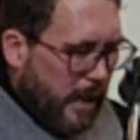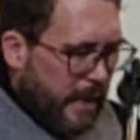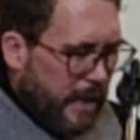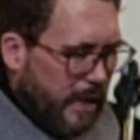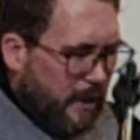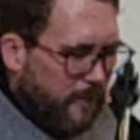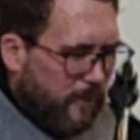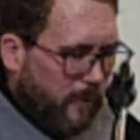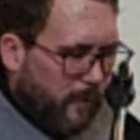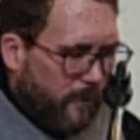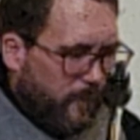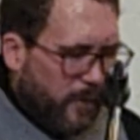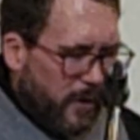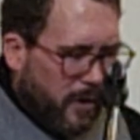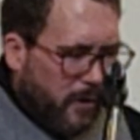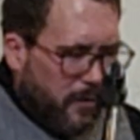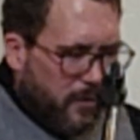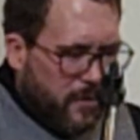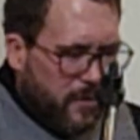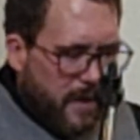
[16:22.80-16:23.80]
and he
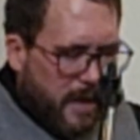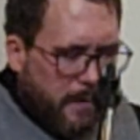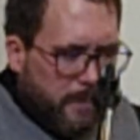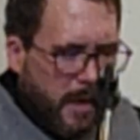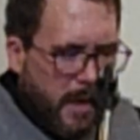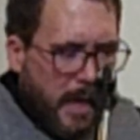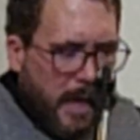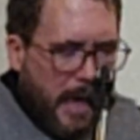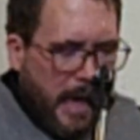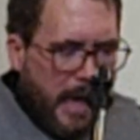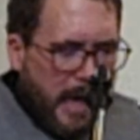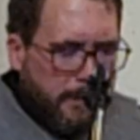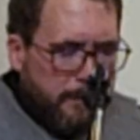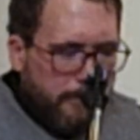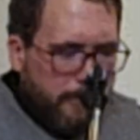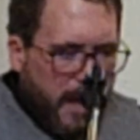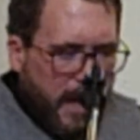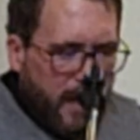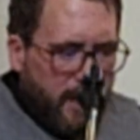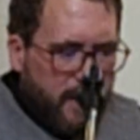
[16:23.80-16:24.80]
fulfills them
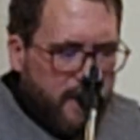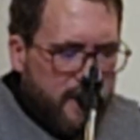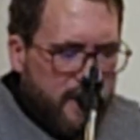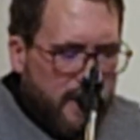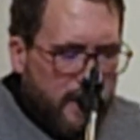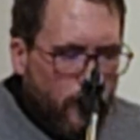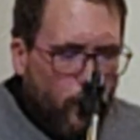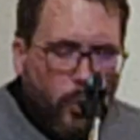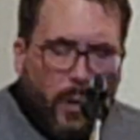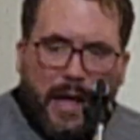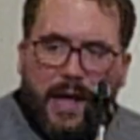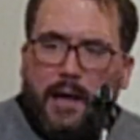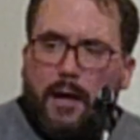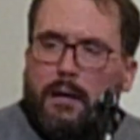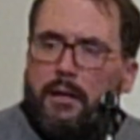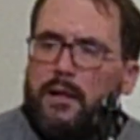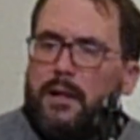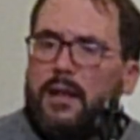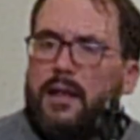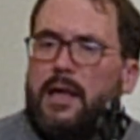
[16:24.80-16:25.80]
and makes them
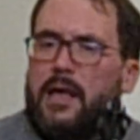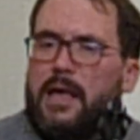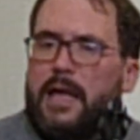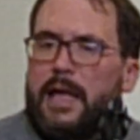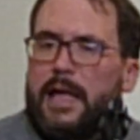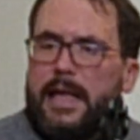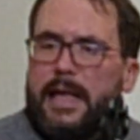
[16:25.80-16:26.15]
well